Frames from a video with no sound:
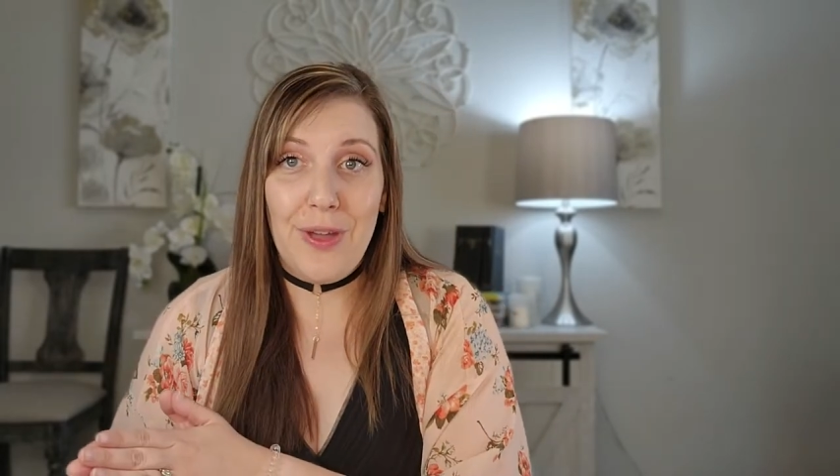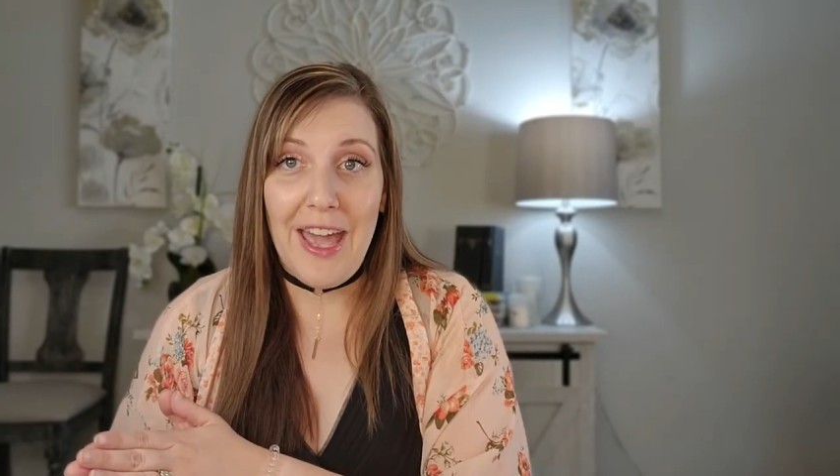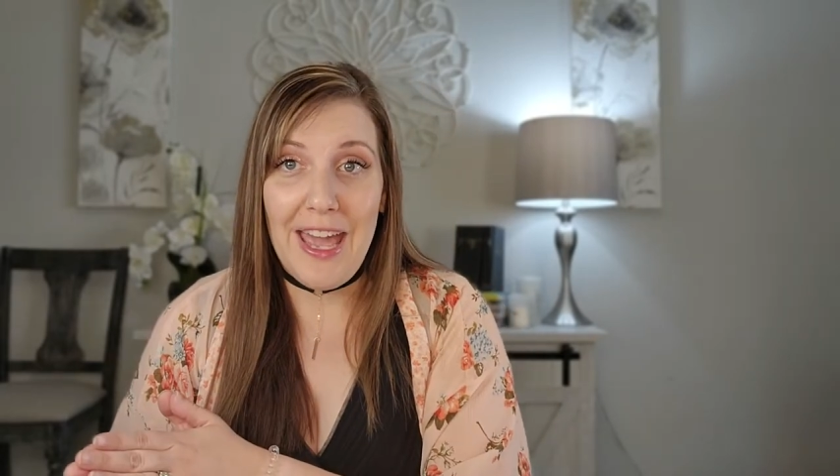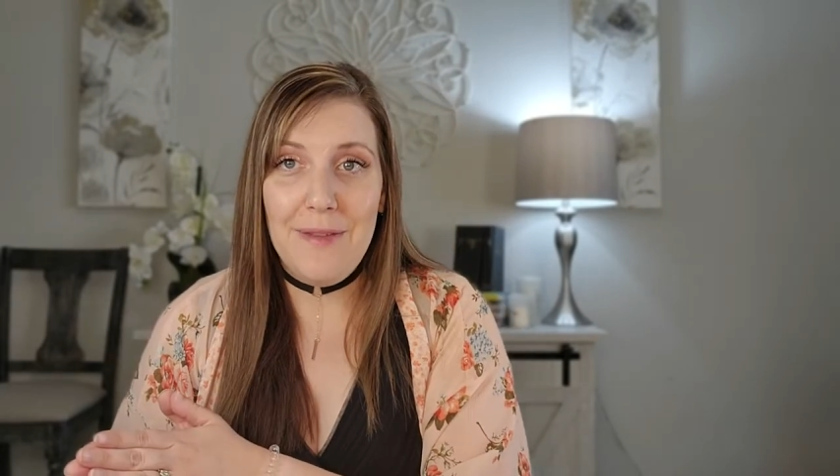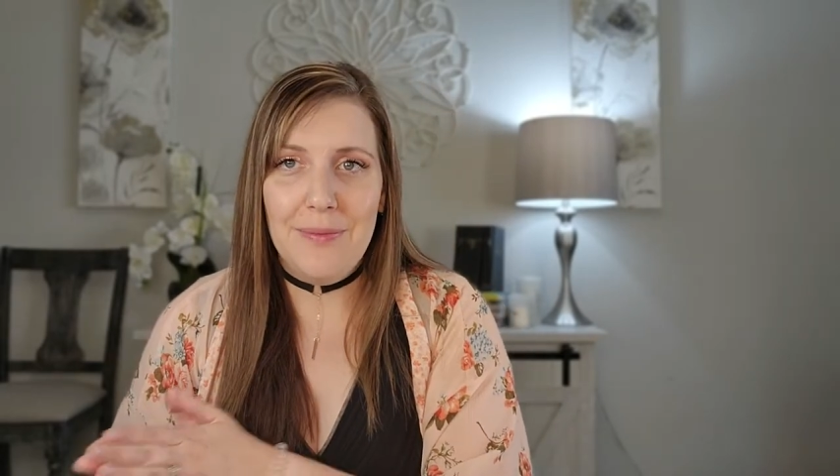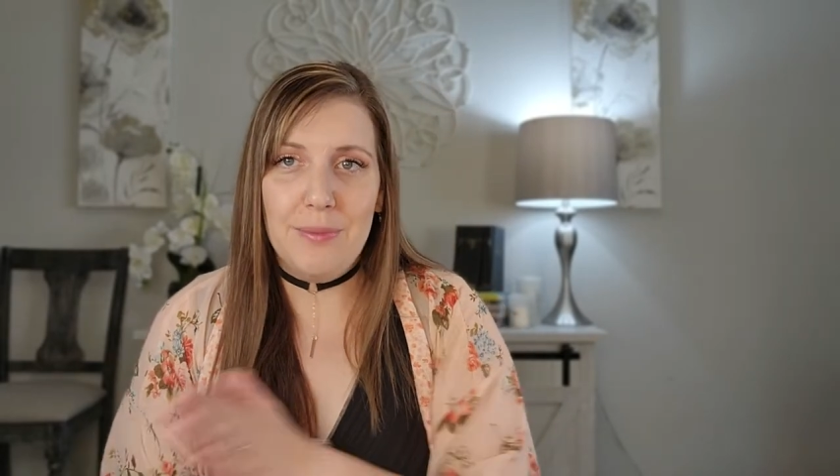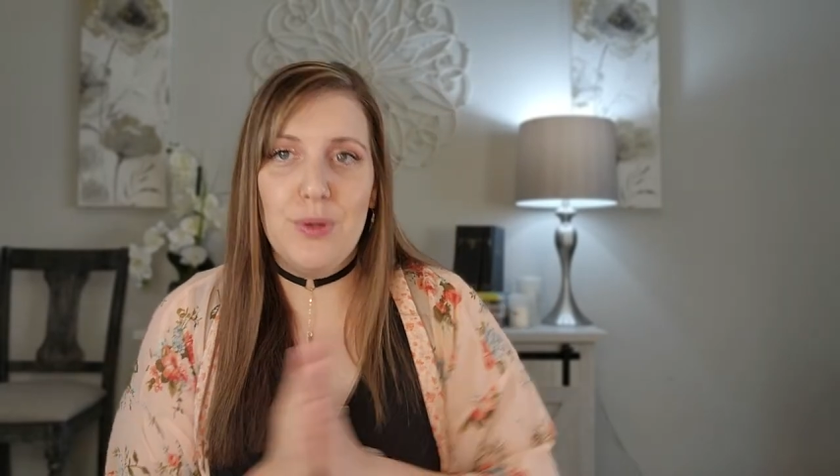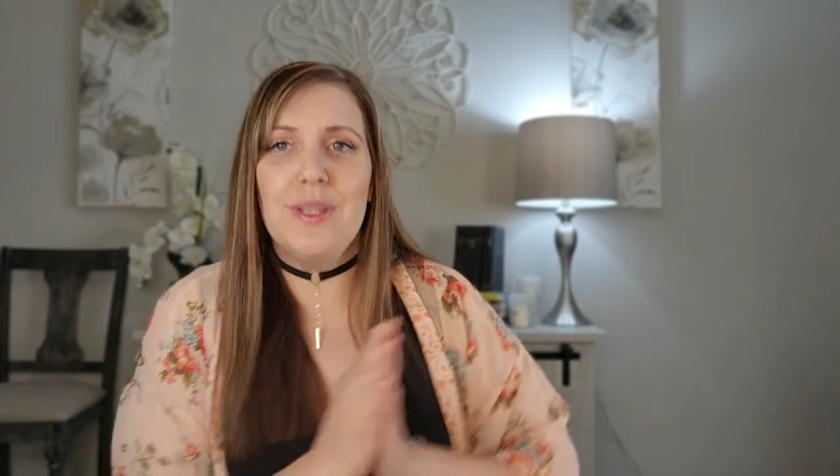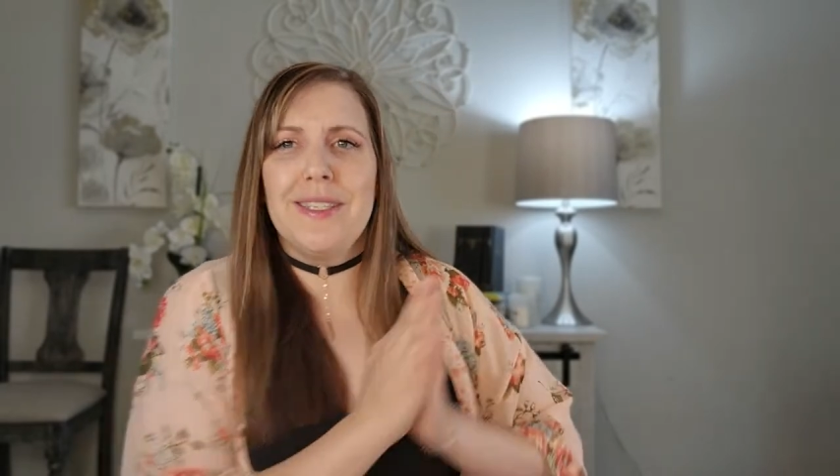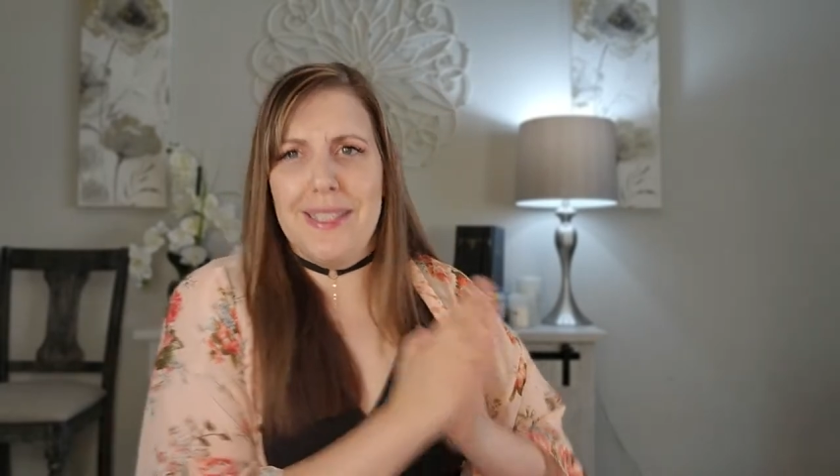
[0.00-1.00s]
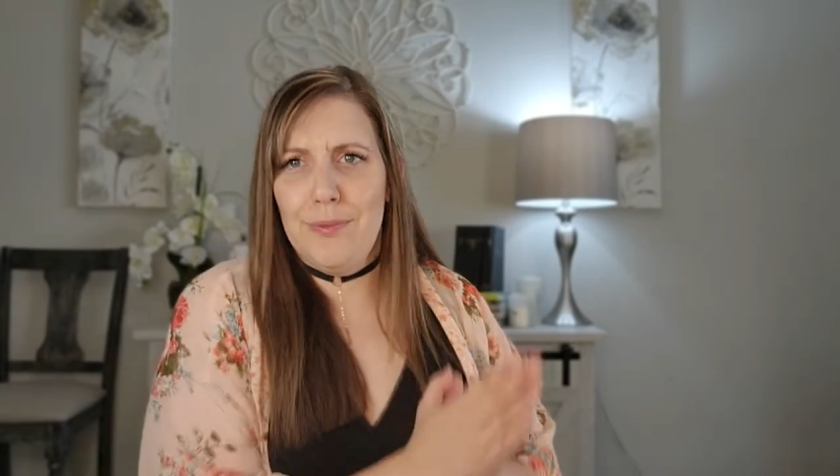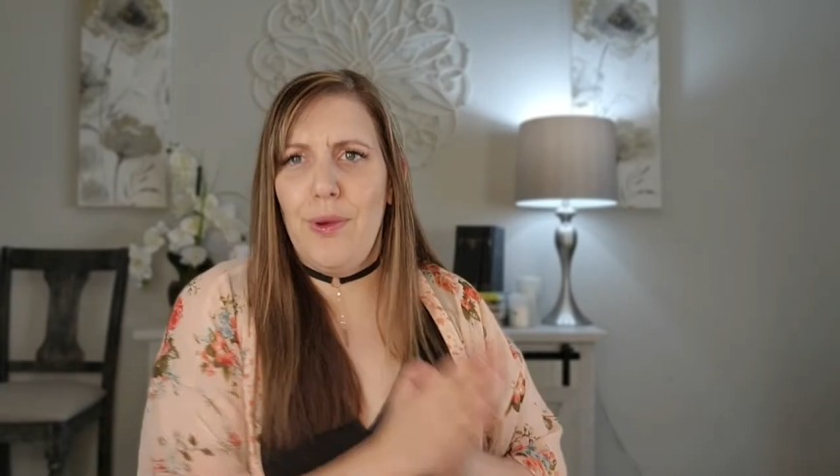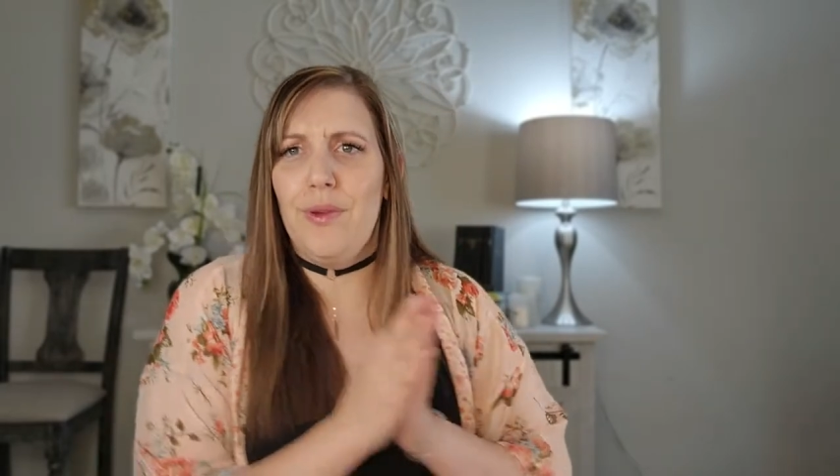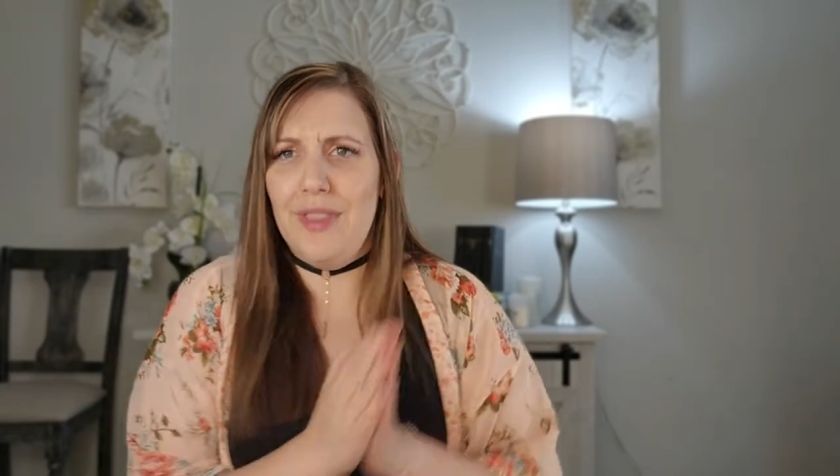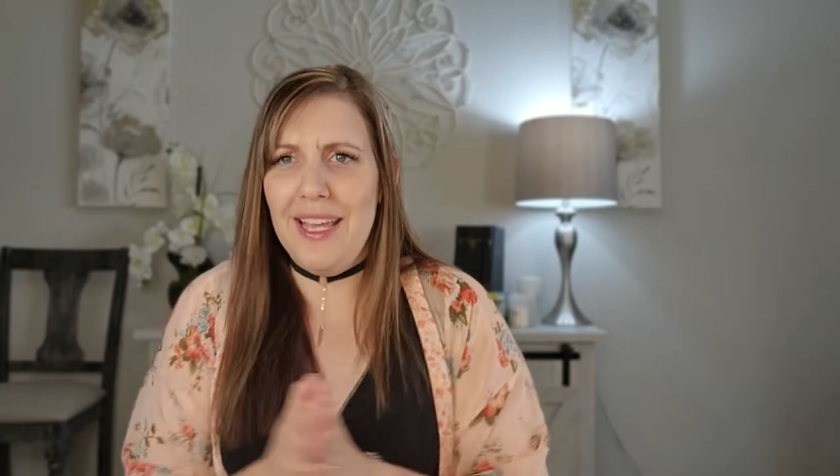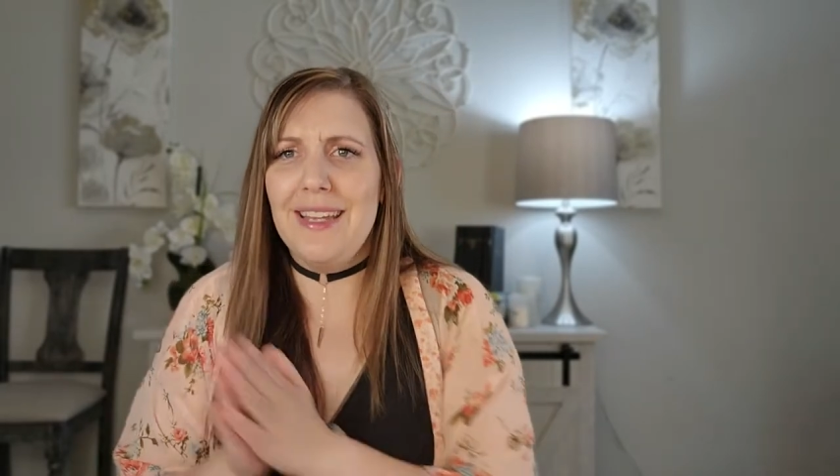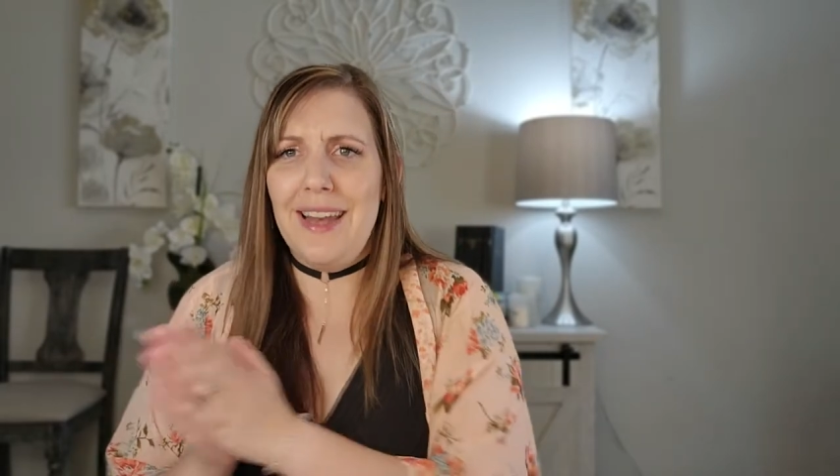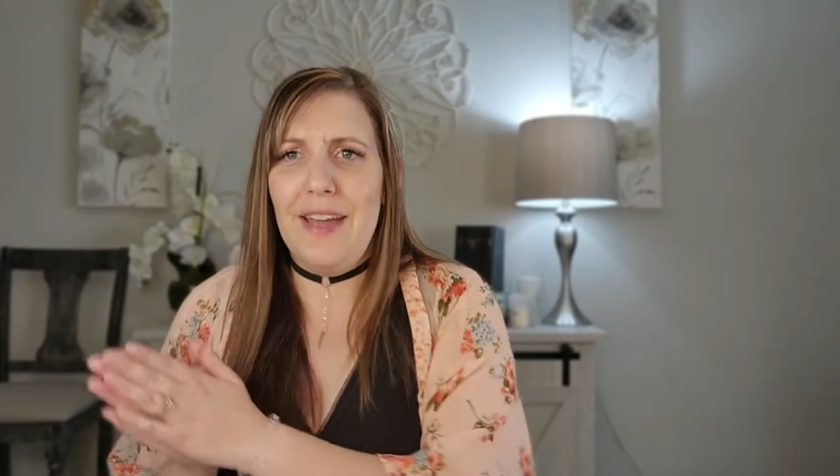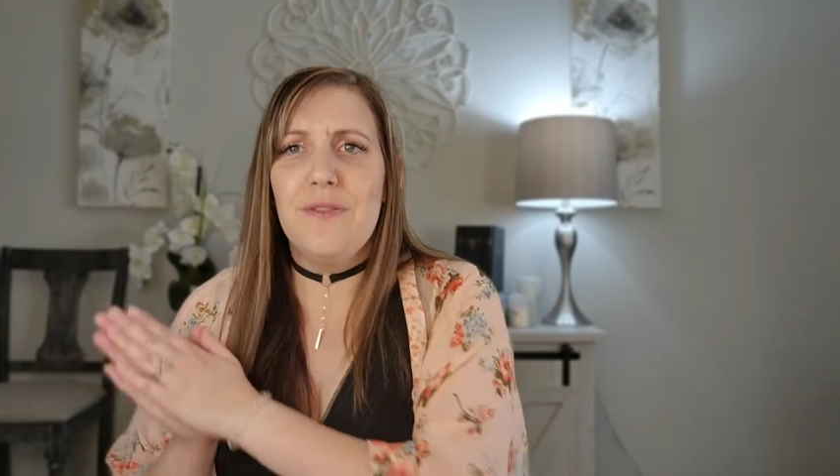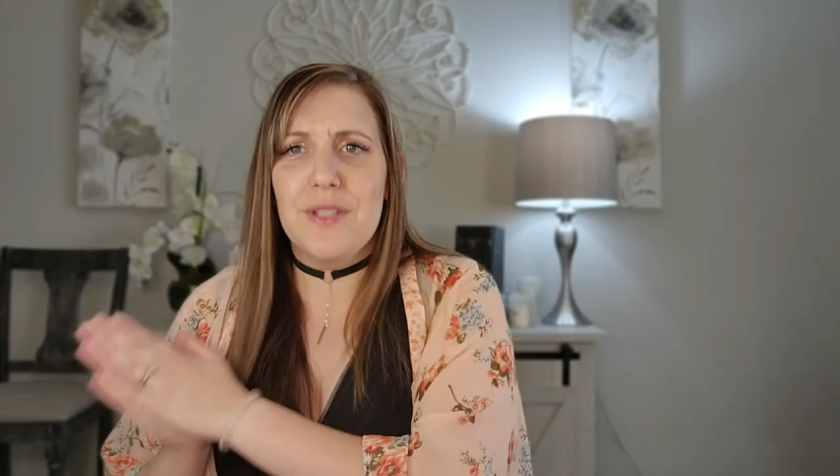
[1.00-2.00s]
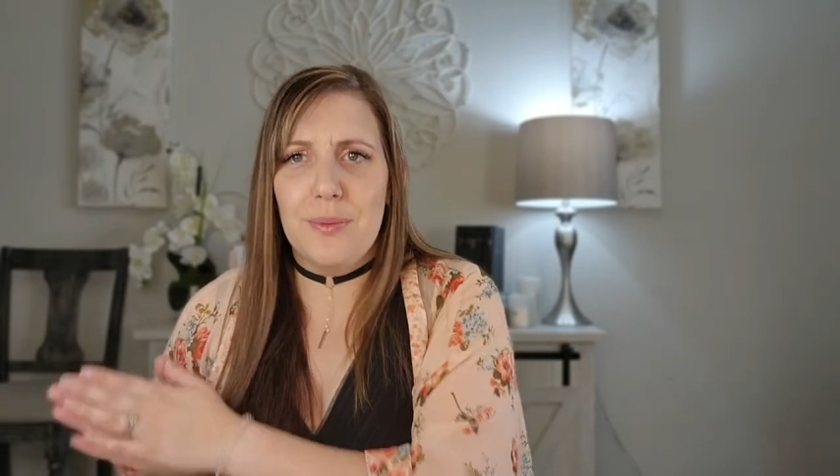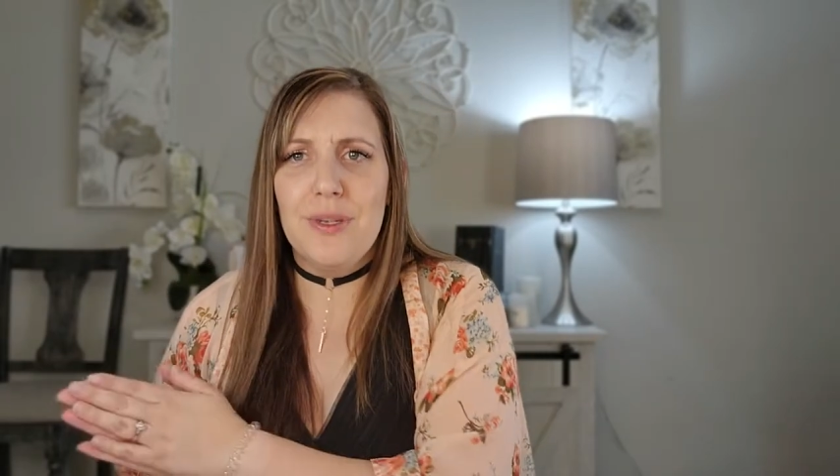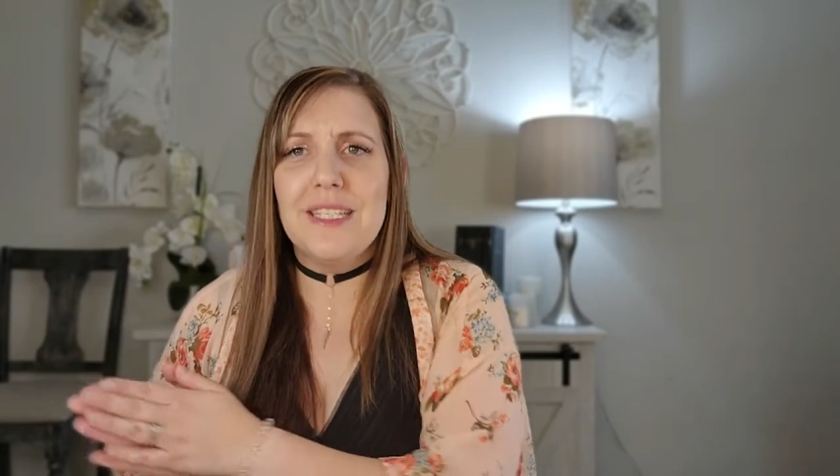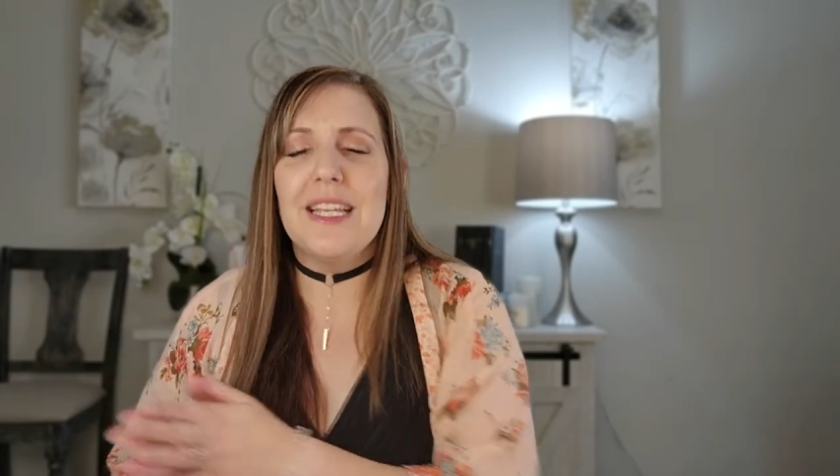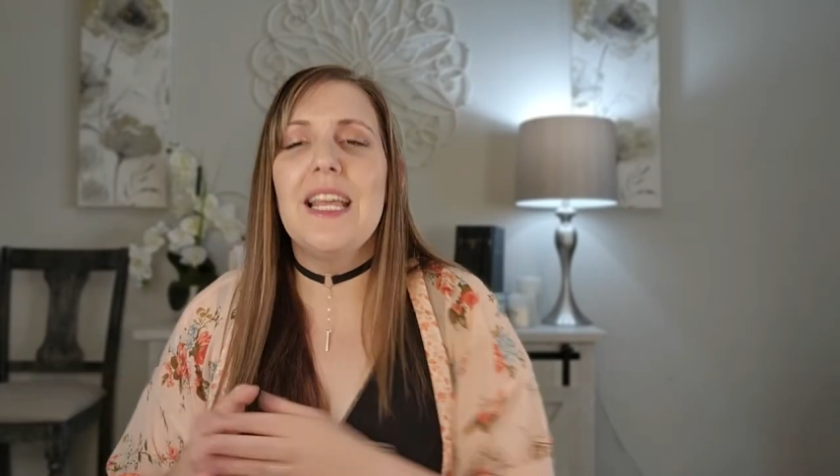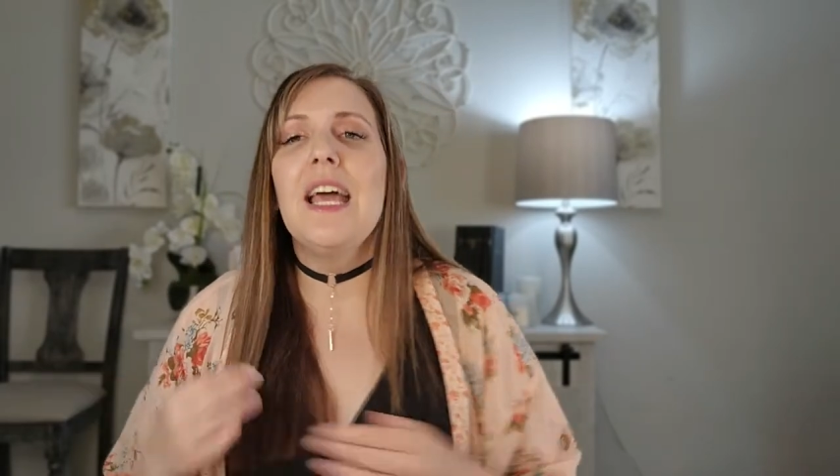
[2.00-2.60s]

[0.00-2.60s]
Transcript: Okay, I'm doing this weird thing today for some reason.